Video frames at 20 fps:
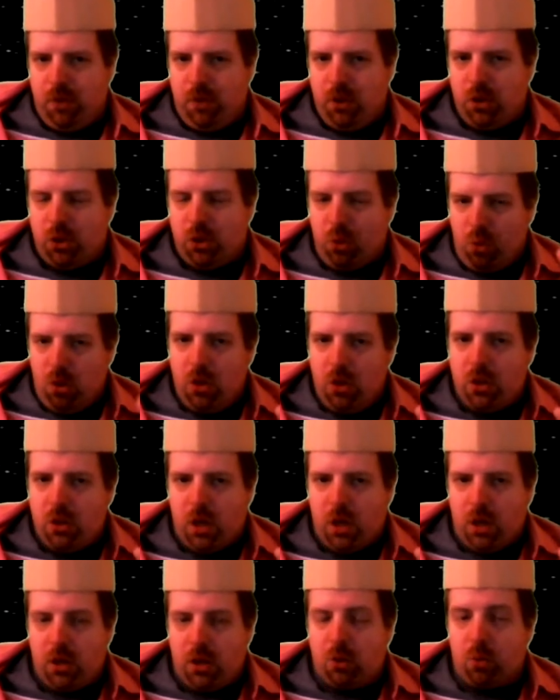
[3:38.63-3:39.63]

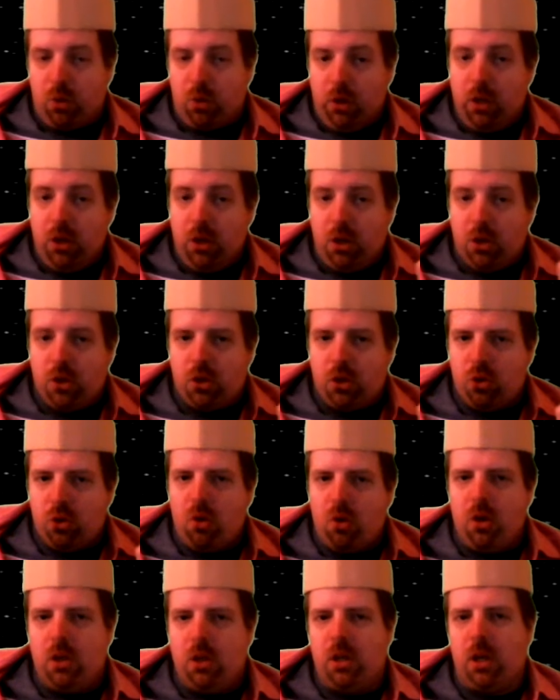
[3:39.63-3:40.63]
Storytelling, really good
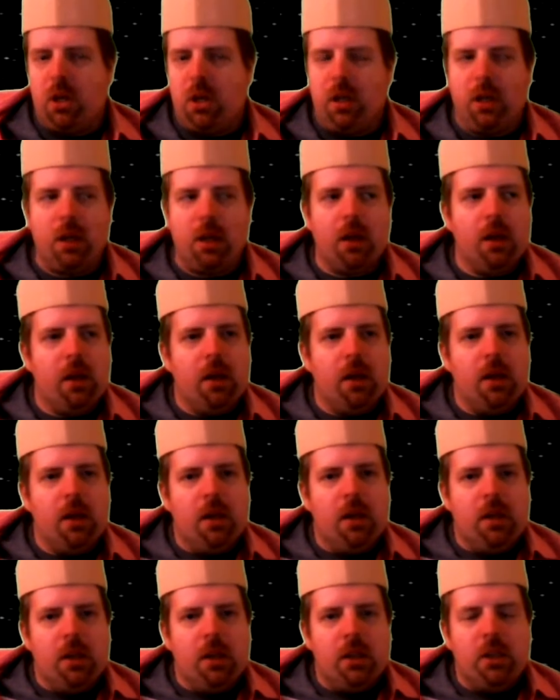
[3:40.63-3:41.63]
storytelling,
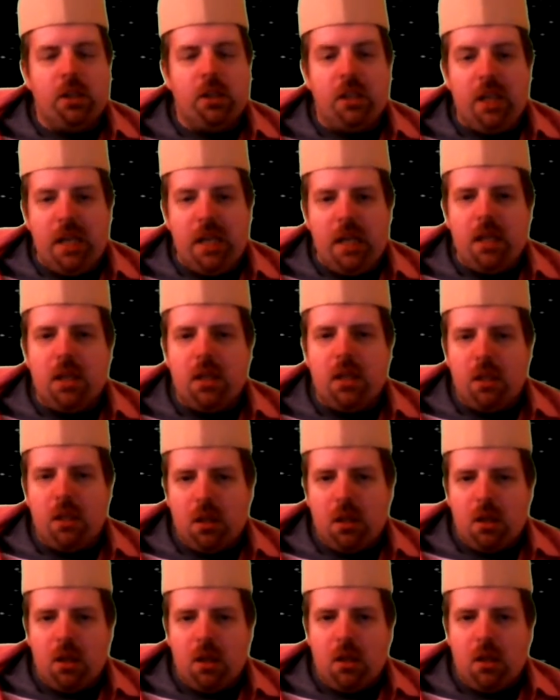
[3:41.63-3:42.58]
seeded